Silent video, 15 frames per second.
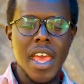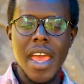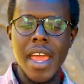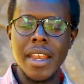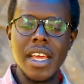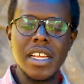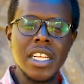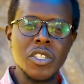
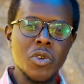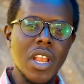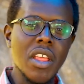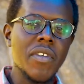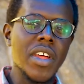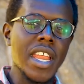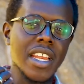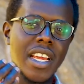and actually
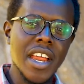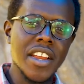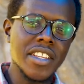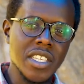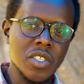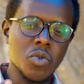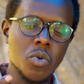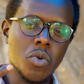even encourage
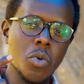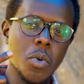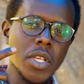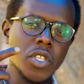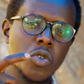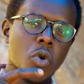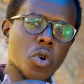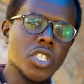us to do,
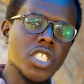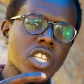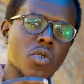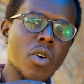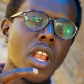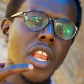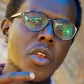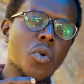is to
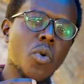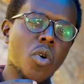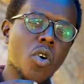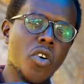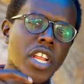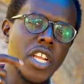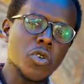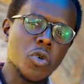continually know
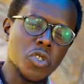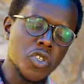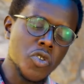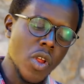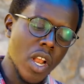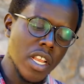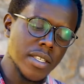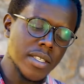God and
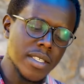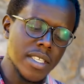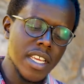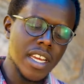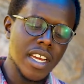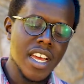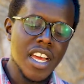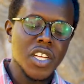continually
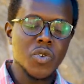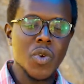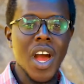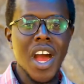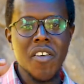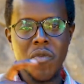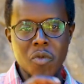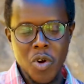seek to
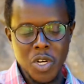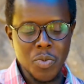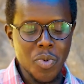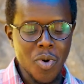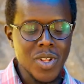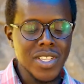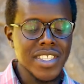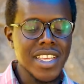have what
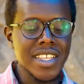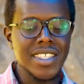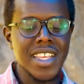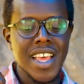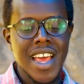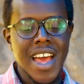Paul says